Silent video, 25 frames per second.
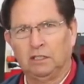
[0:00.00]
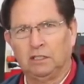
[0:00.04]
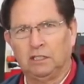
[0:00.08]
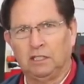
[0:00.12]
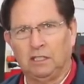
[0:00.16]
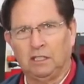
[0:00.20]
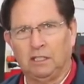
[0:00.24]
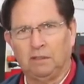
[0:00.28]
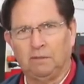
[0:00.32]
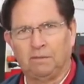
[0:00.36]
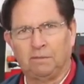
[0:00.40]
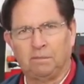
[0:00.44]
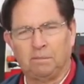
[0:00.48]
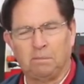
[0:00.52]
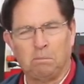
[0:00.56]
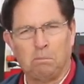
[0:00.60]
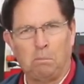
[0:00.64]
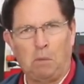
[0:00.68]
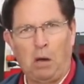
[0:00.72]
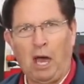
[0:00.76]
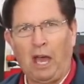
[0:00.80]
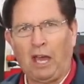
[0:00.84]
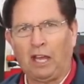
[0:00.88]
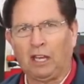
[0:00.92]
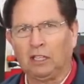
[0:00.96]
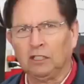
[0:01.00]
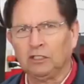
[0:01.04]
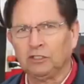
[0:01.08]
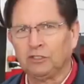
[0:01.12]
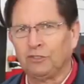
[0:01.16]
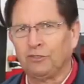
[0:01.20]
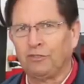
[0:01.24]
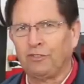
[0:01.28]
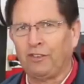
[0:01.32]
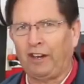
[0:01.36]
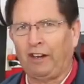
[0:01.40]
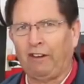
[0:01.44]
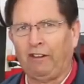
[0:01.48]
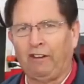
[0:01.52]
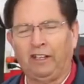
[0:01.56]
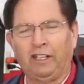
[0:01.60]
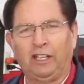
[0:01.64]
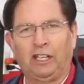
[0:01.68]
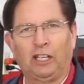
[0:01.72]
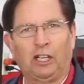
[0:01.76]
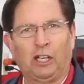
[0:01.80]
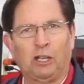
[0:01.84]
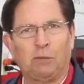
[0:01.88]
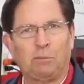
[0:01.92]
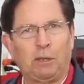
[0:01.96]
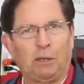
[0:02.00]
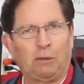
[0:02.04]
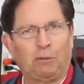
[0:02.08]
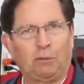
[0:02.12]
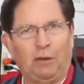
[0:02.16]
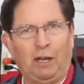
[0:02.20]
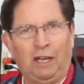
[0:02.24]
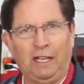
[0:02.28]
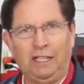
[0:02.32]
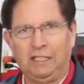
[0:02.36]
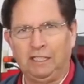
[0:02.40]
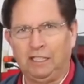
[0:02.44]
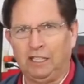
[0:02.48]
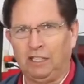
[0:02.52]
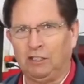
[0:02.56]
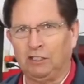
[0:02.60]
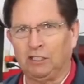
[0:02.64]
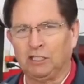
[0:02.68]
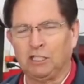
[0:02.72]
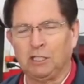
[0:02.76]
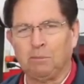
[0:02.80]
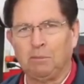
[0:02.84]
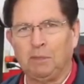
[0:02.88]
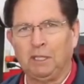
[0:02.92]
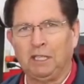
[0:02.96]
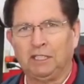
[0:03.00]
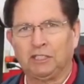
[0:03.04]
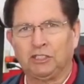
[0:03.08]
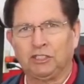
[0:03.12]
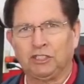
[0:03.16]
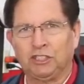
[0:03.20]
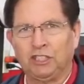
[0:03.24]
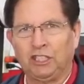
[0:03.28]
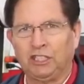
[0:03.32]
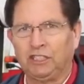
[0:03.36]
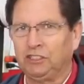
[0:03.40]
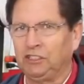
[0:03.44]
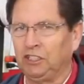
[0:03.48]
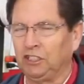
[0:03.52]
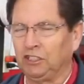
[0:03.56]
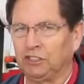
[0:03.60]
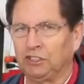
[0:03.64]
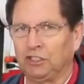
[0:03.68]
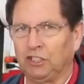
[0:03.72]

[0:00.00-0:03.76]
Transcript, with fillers: The models varied a little bit right there in the mid 60s,